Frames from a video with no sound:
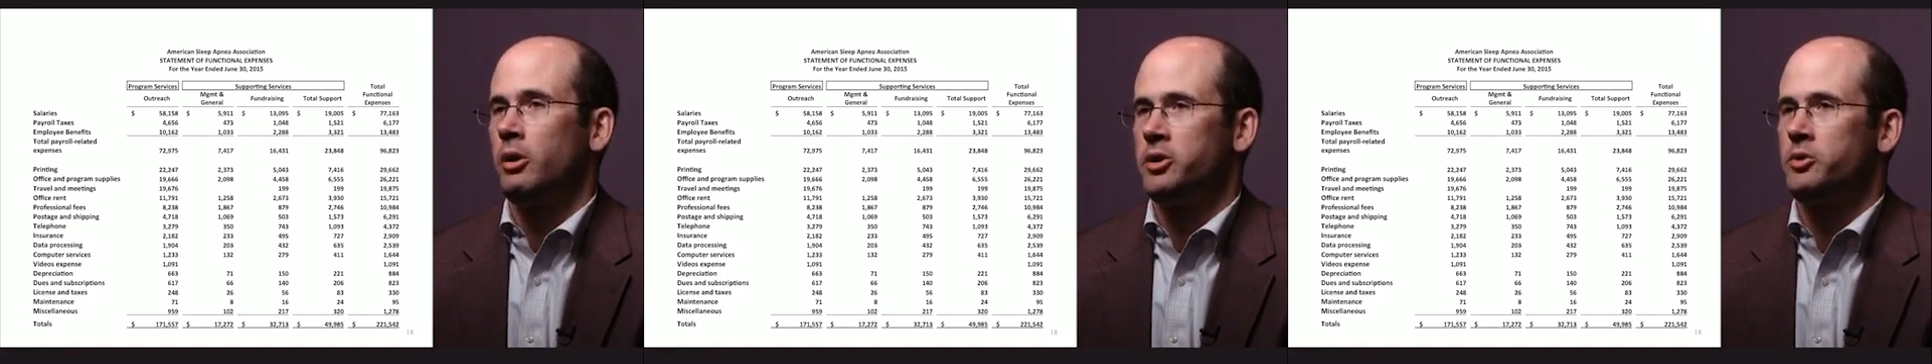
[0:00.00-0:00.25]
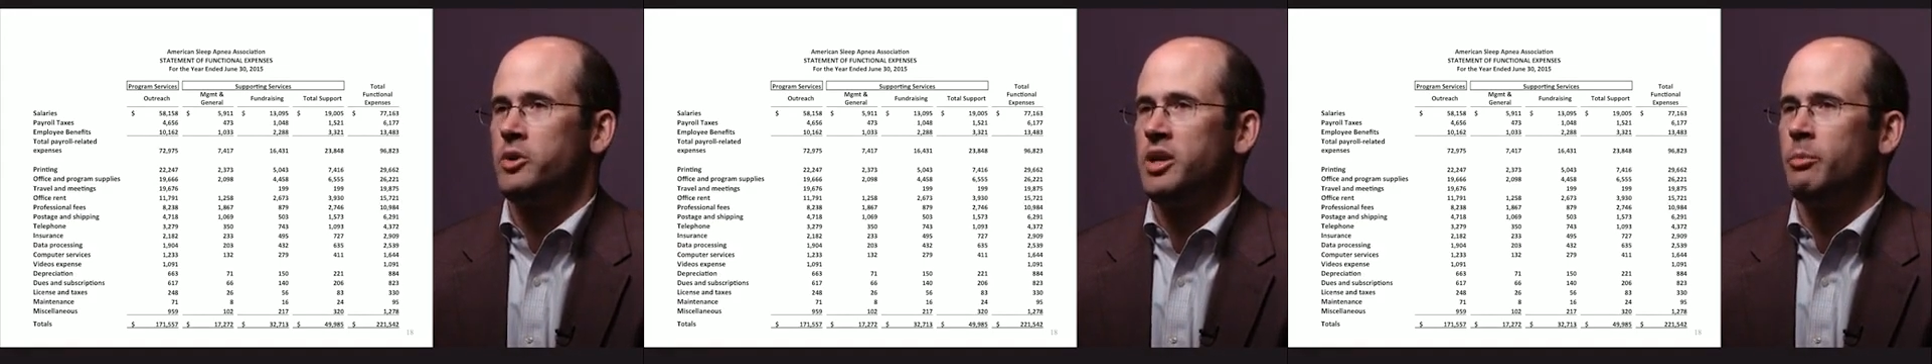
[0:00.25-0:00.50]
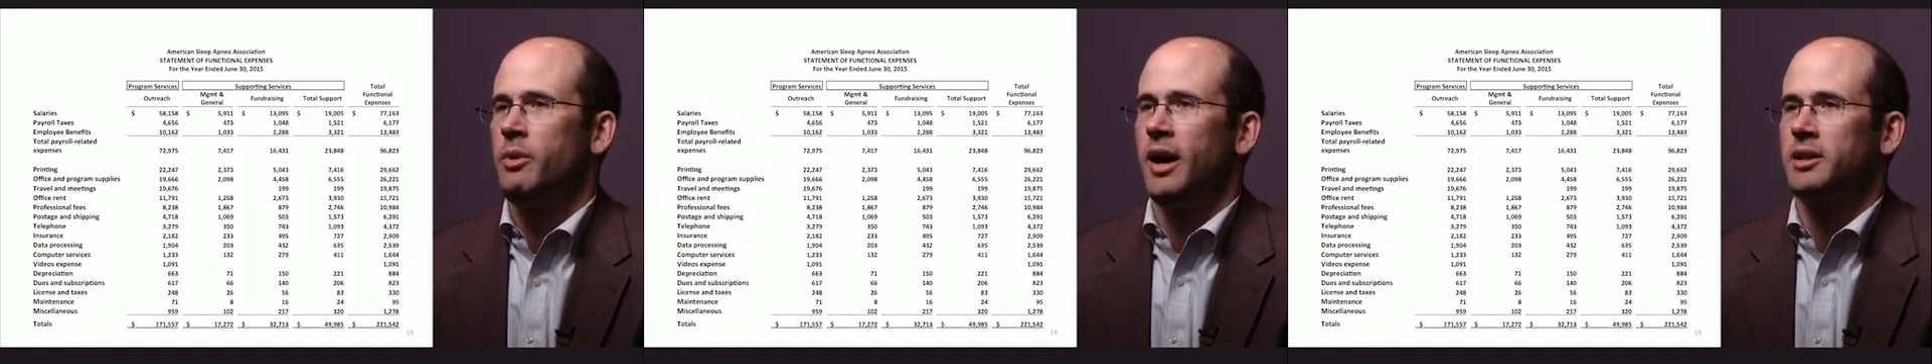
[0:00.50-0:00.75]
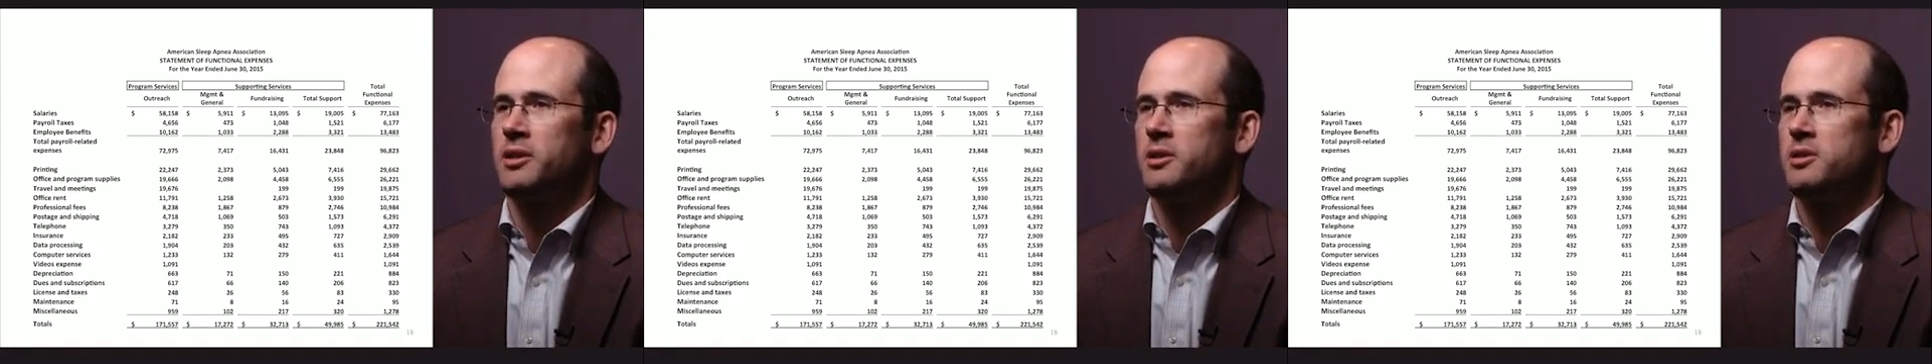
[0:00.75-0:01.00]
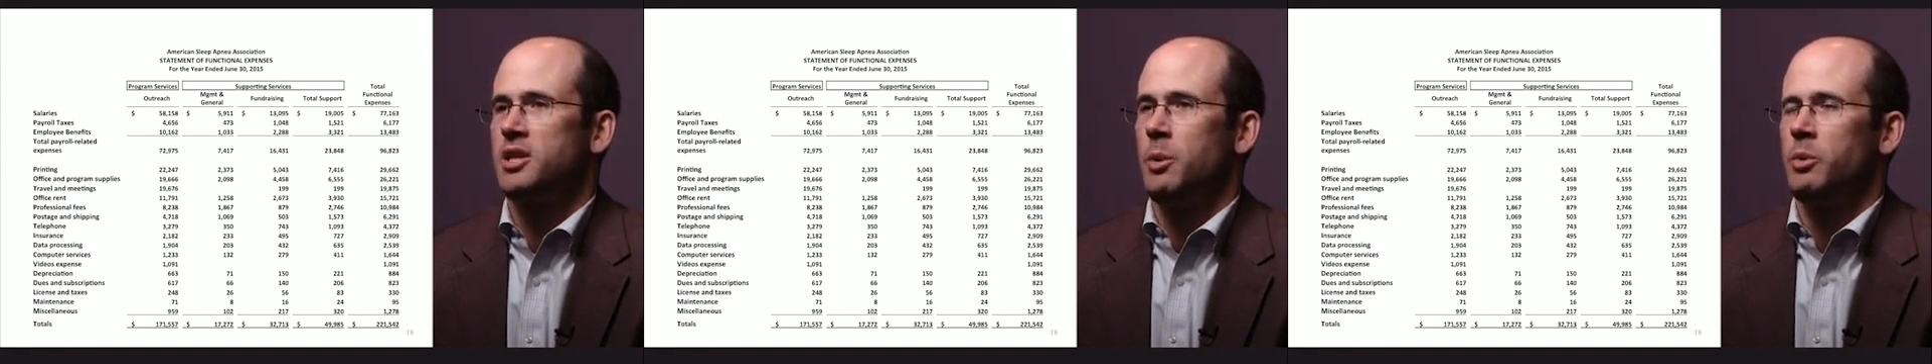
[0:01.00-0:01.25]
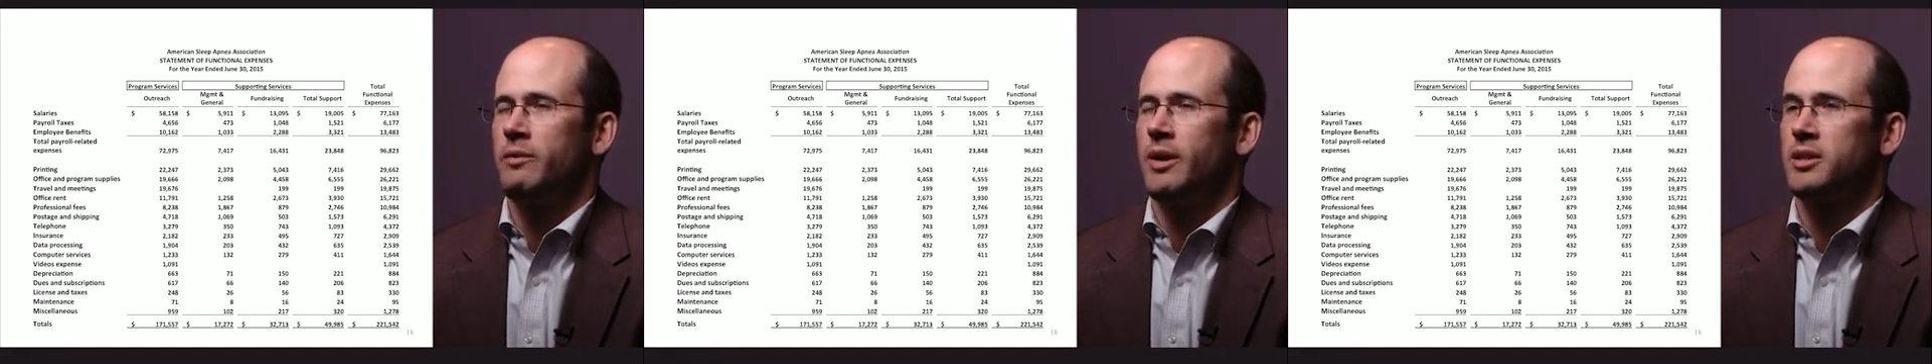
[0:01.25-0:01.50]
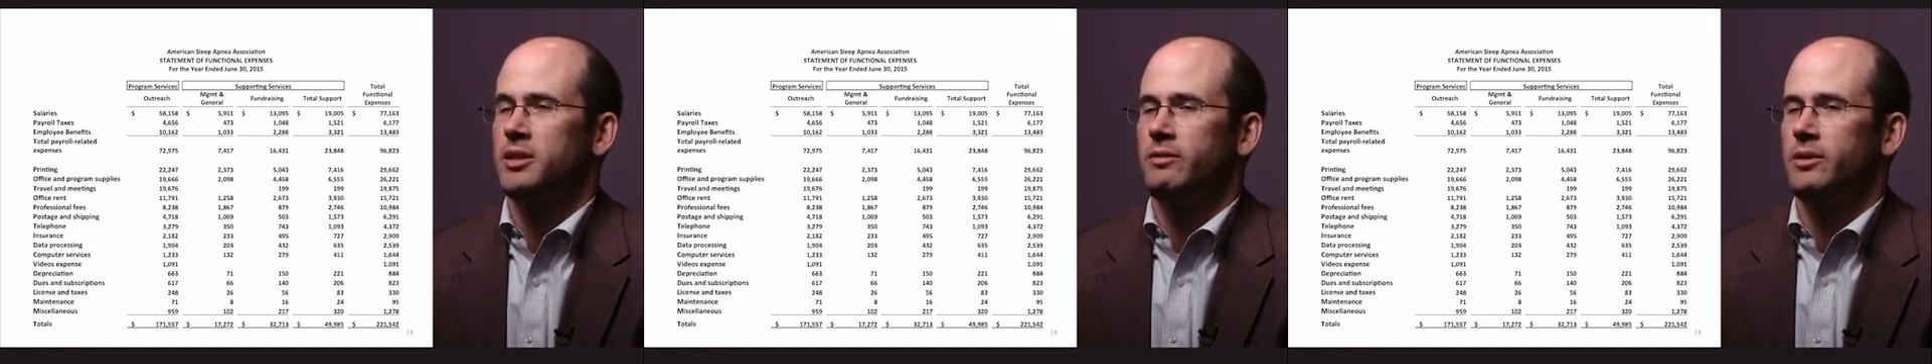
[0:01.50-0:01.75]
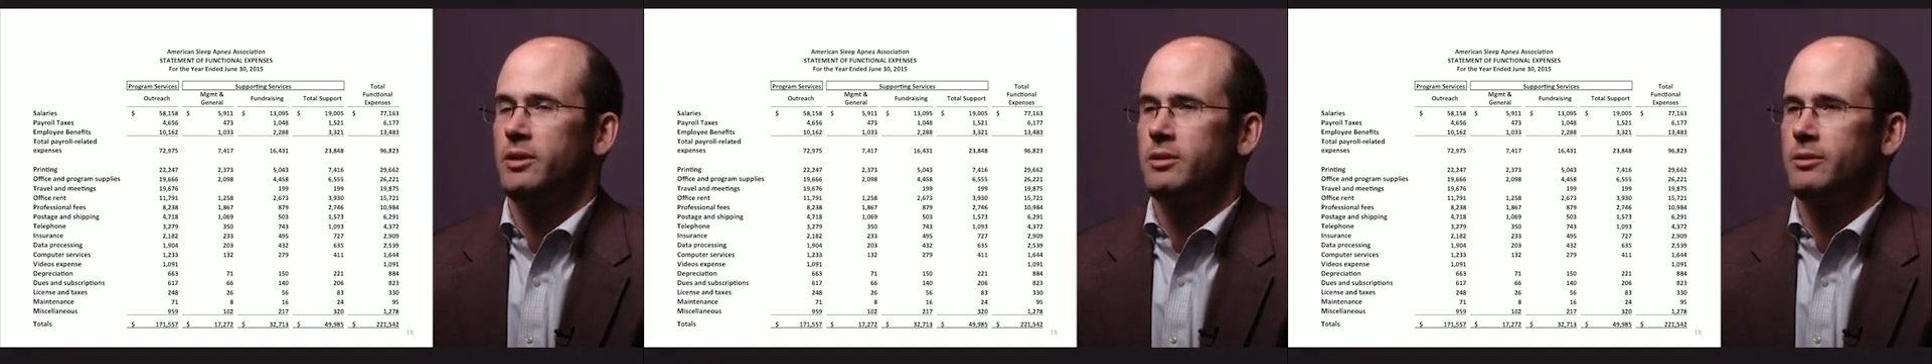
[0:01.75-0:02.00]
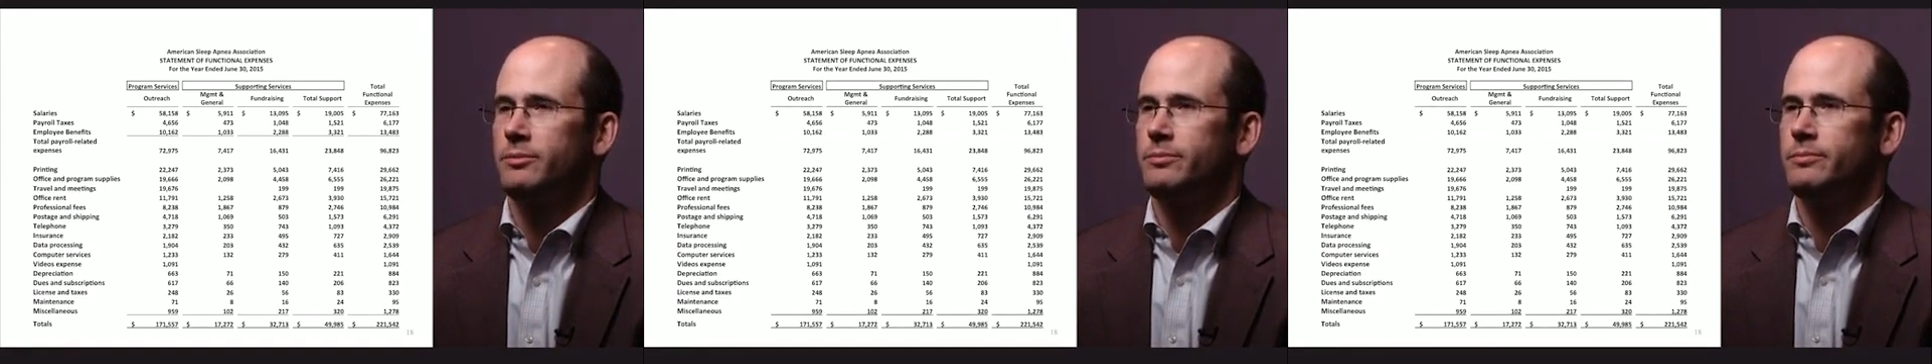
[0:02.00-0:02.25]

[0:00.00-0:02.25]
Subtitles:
agree back to the statement of activities.